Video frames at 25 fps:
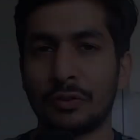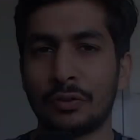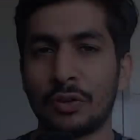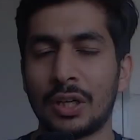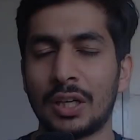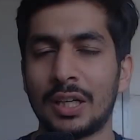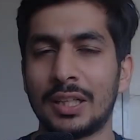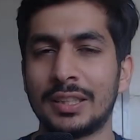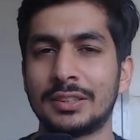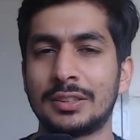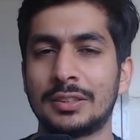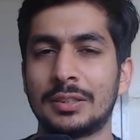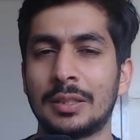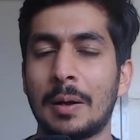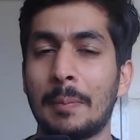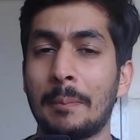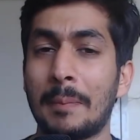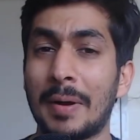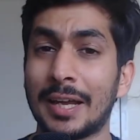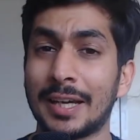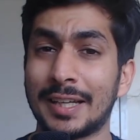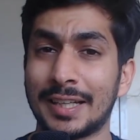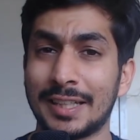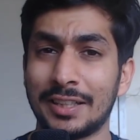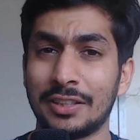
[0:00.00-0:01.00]
as
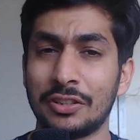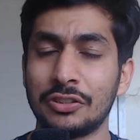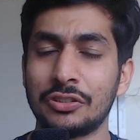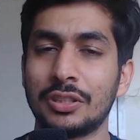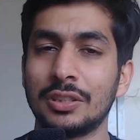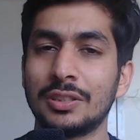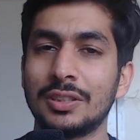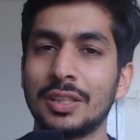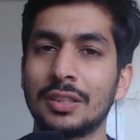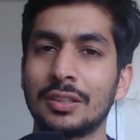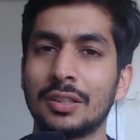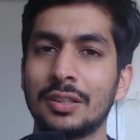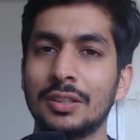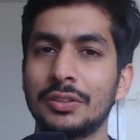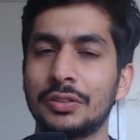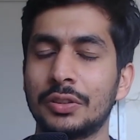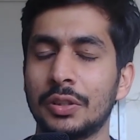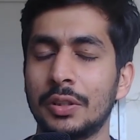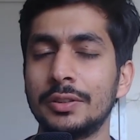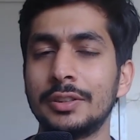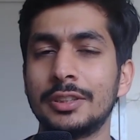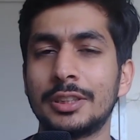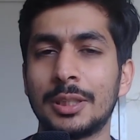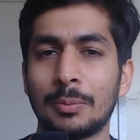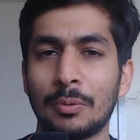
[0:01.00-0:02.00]
my credentials are concerned,